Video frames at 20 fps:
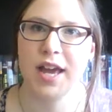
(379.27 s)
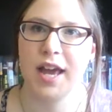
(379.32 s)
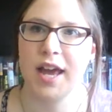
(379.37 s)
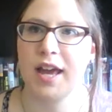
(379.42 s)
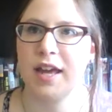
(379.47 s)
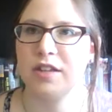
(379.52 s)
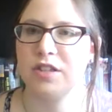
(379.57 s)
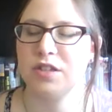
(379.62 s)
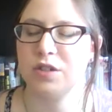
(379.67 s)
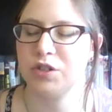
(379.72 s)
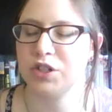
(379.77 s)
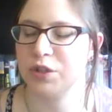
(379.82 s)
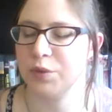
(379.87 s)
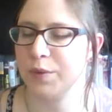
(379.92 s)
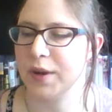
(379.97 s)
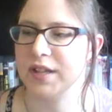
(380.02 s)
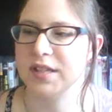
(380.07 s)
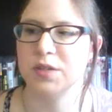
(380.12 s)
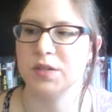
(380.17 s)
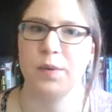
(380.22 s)
And so she
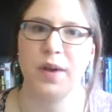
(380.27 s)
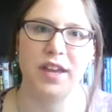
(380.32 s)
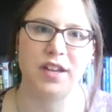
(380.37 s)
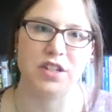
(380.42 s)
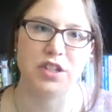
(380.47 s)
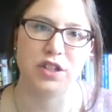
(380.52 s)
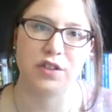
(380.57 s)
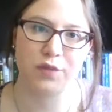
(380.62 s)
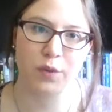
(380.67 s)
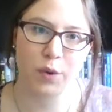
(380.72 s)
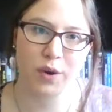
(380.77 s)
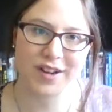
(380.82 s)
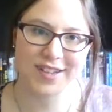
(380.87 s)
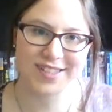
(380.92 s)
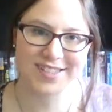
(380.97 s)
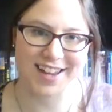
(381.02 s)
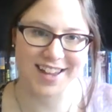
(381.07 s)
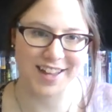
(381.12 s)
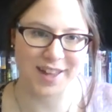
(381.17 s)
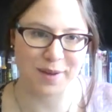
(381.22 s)
runs away into the
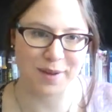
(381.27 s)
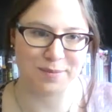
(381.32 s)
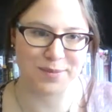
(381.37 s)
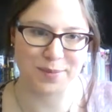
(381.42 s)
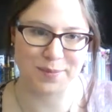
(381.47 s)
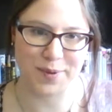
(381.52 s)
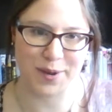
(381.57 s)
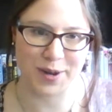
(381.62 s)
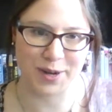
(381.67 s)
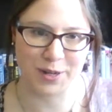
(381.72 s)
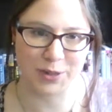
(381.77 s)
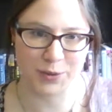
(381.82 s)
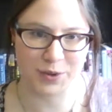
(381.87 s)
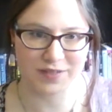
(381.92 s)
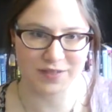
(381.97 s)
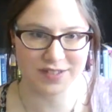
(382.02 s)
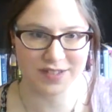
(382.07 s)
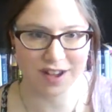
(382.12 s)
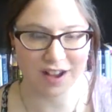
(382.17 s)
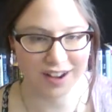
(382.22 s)
forest and comes upon a
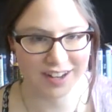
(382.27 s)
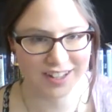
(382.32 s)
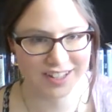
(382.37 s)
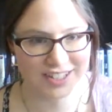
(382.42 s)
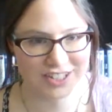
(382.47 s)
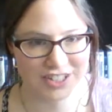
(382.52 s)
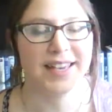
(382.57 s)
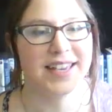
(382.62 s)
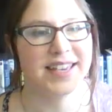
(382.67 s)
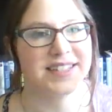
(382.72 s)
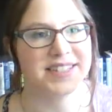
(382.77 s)
dwarf's cottage.